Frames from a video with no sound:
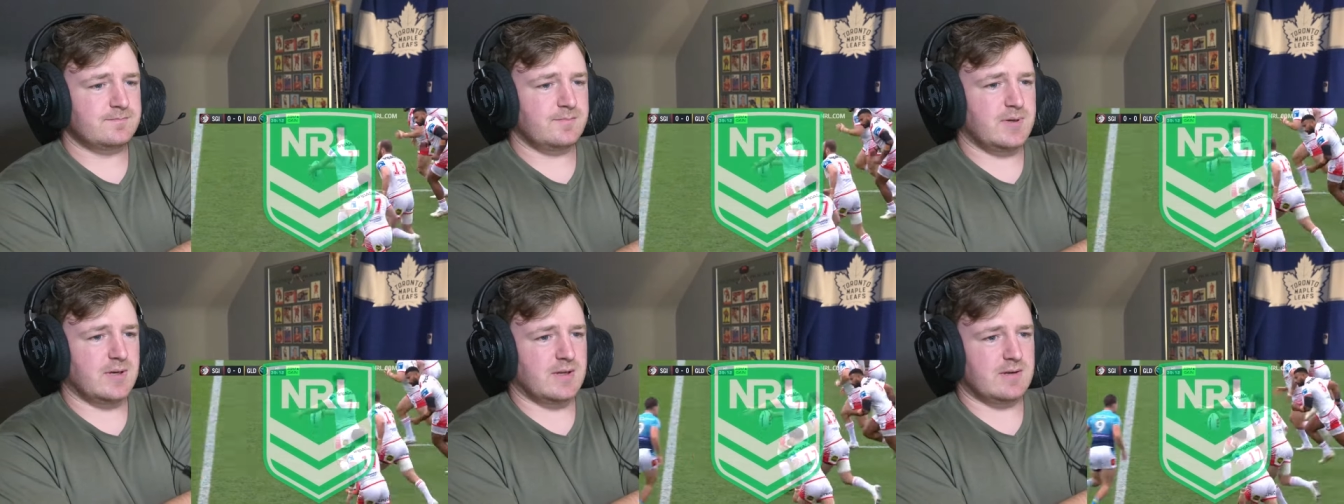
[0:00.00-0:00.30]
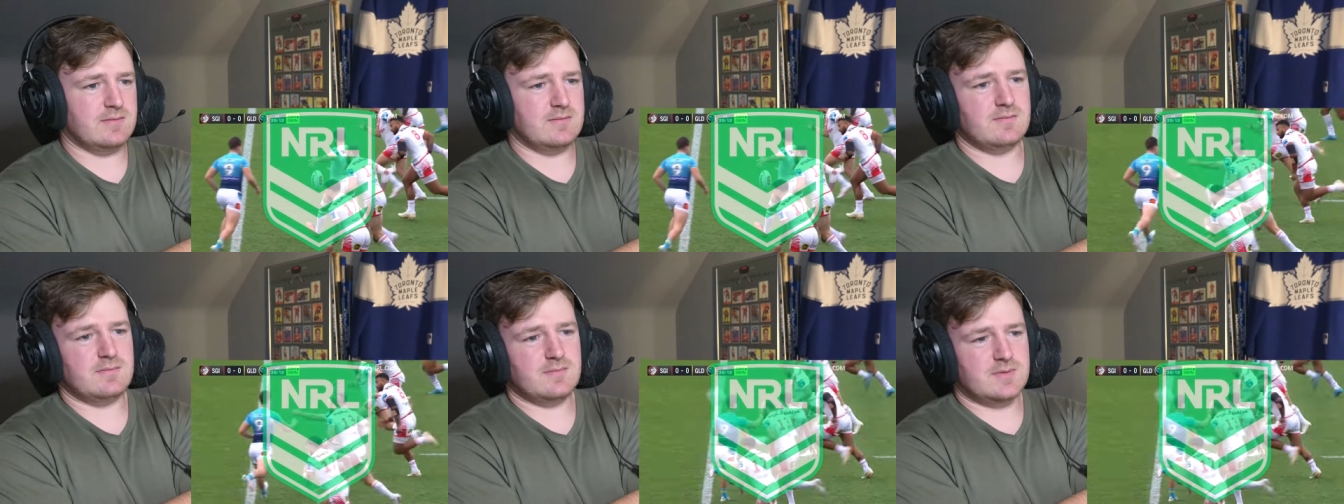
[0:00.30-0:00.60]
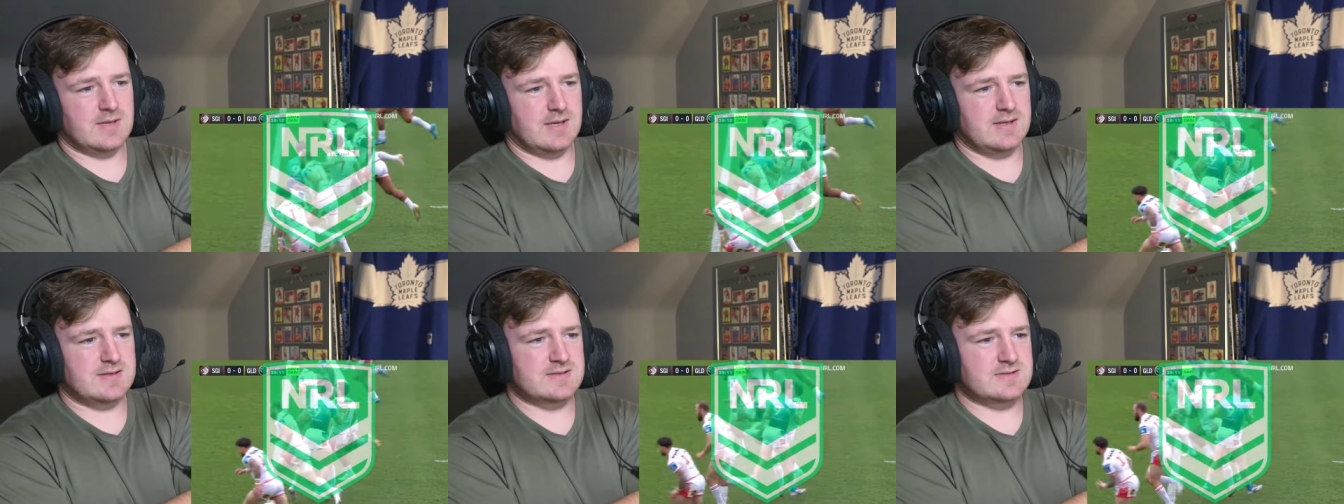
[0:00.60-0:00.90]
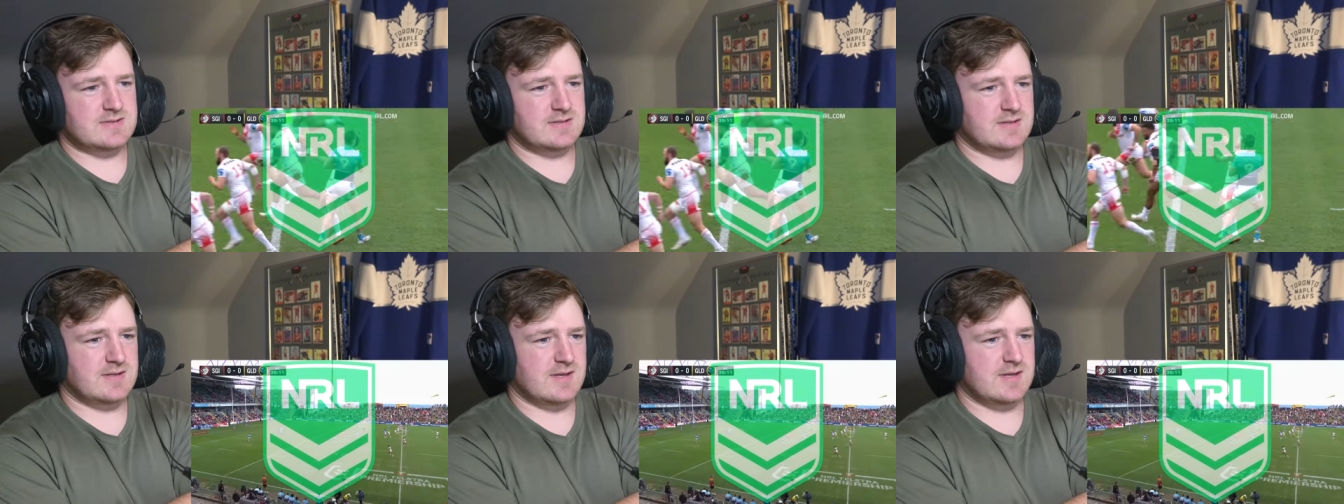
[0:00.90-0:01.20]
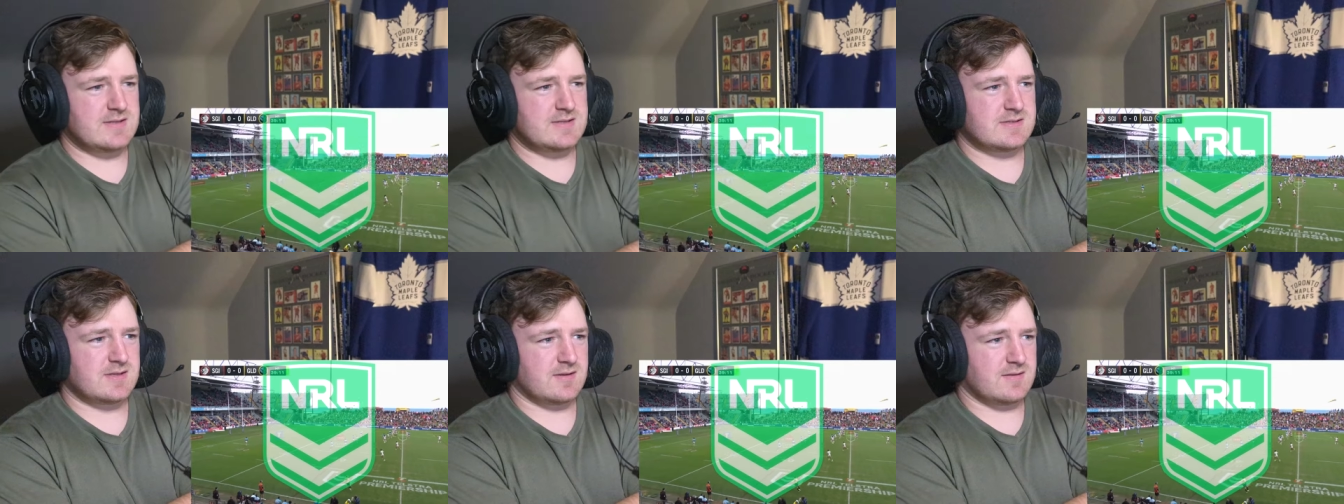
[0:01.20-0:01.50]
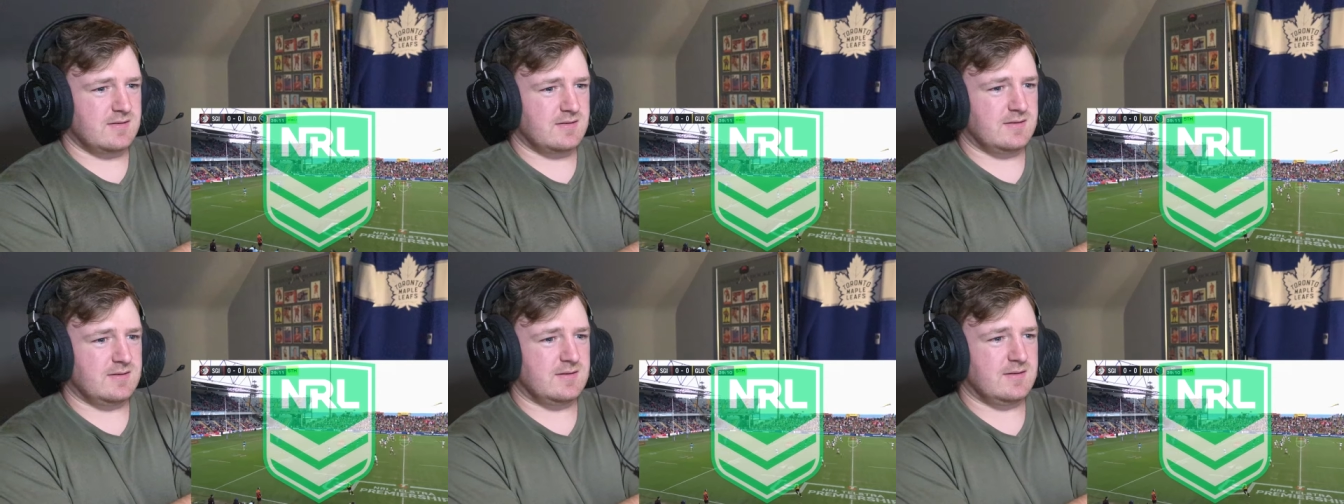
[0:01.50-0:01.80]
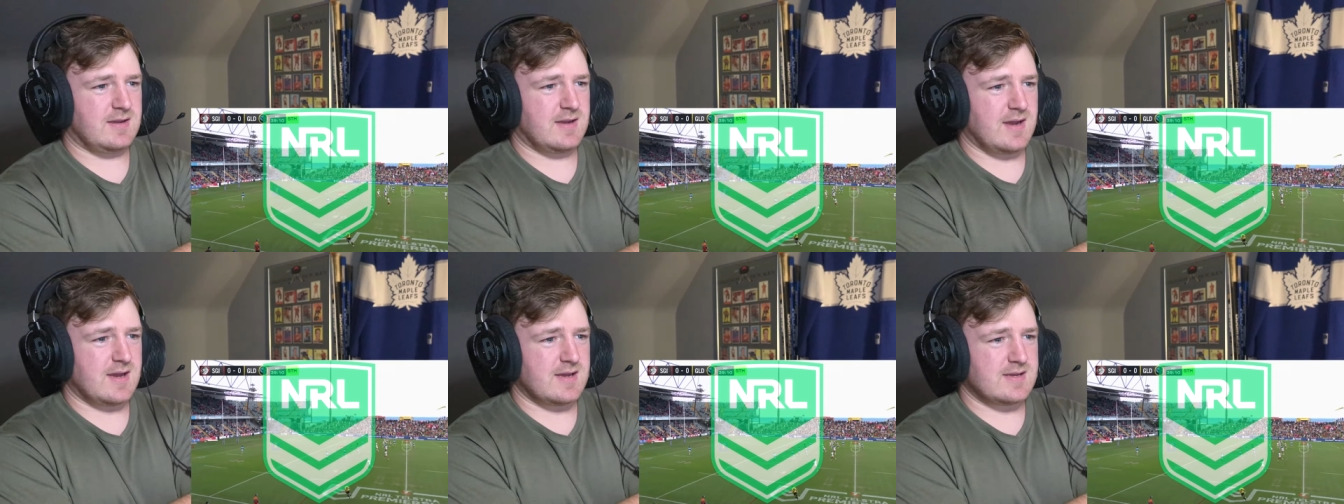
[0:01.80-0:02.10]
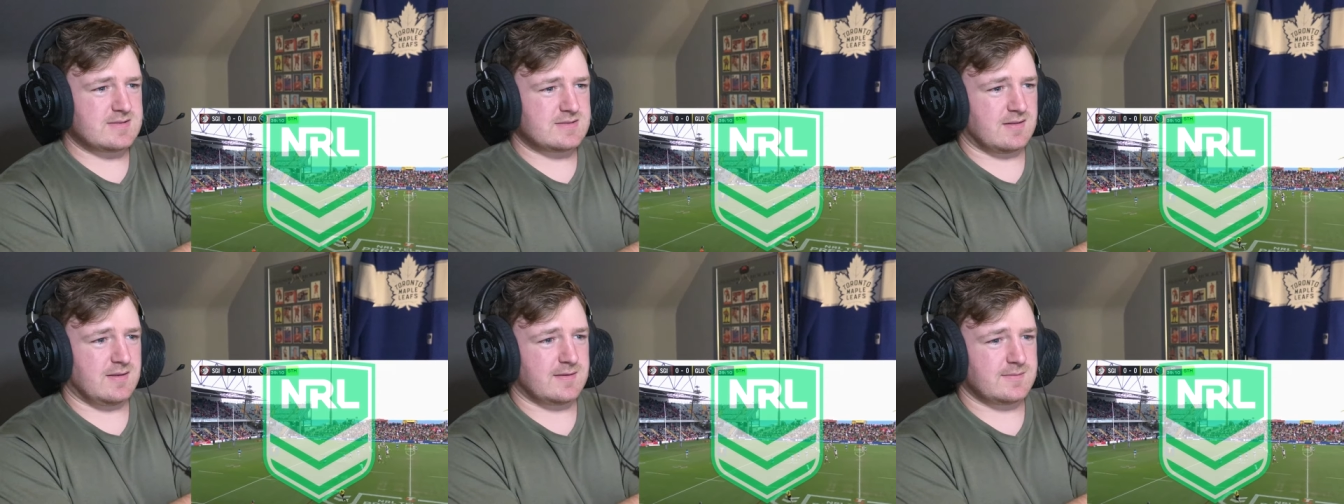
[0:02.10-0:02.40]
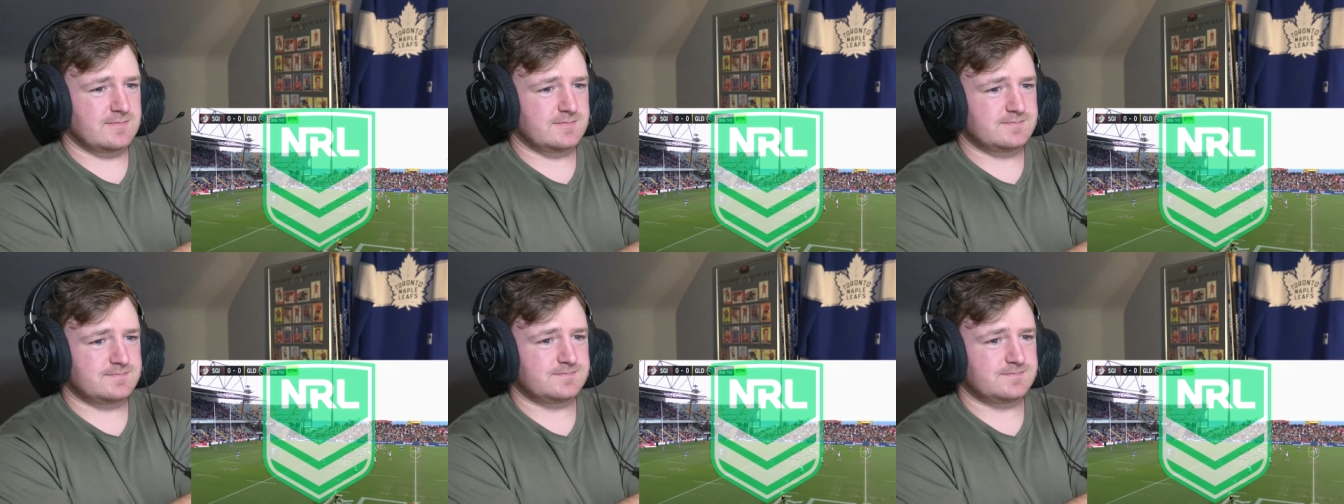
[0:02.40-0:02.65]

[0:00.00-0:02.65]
But Titans are the guys I like.